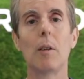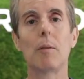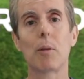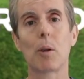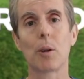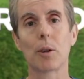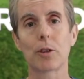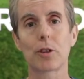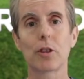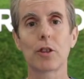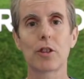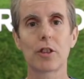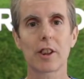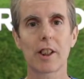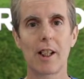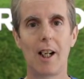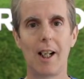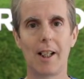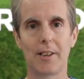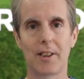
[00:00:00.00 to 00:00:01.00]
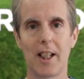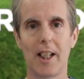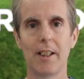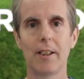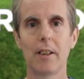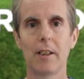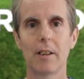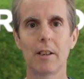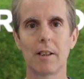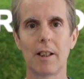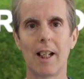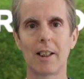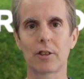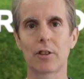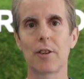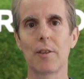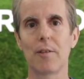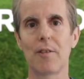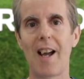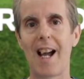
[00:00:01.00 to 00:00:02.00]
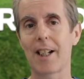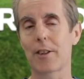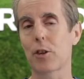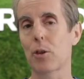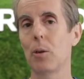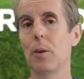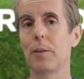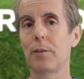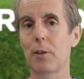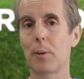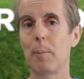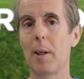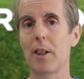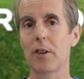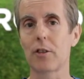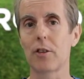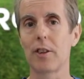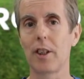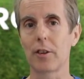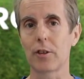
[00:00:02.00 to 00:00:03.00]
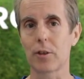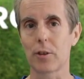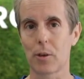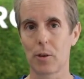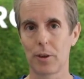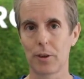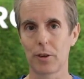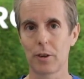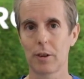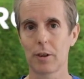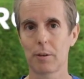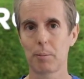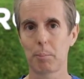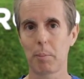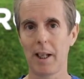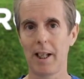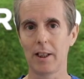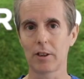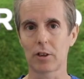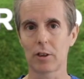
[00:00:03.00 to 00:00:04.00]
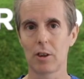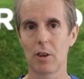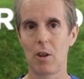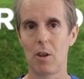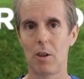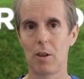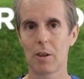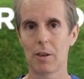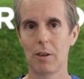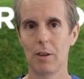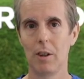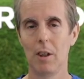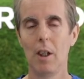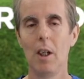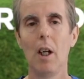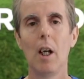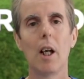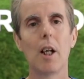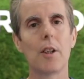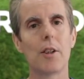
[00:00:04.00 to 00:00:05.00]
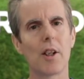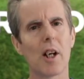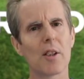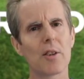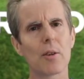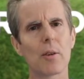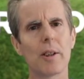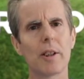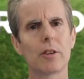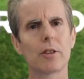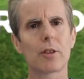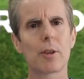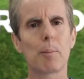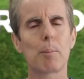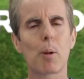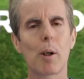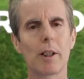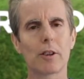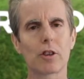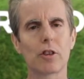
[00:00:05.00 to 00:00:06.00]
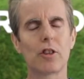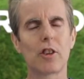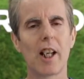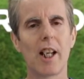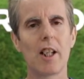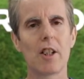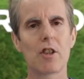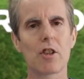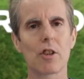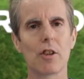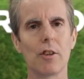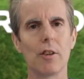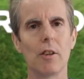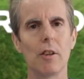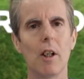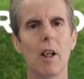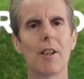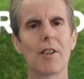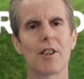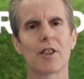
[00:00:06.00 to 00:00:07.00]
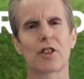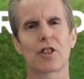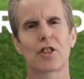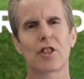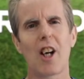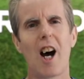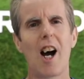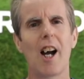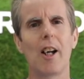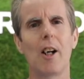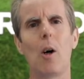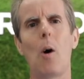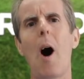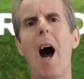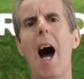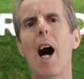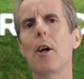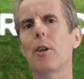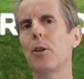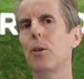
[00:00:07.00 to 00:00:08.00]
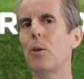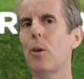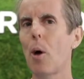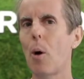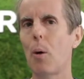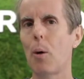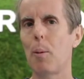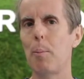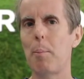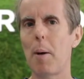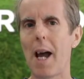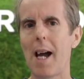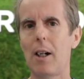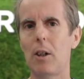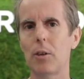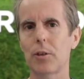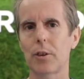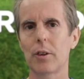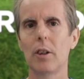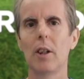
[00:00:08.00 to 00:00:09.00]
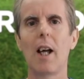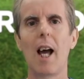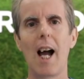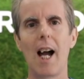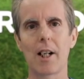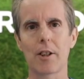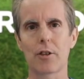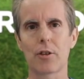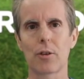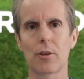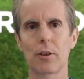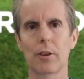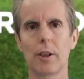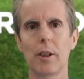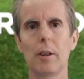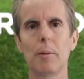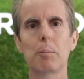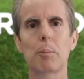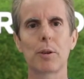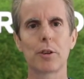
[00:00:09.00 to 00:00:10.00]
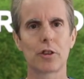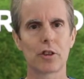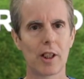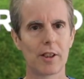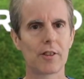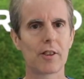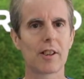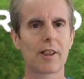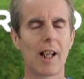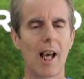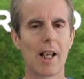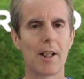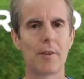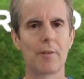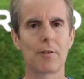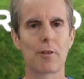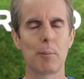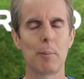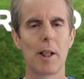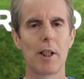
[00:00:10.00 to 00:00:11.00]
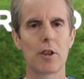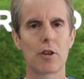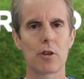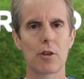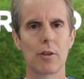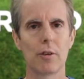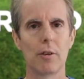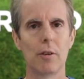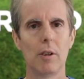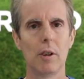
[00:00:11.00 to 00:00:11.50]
First is the content, that's the factual information that you're going to pass along. The other is the presentation, the style, how you go about actually presenting that information.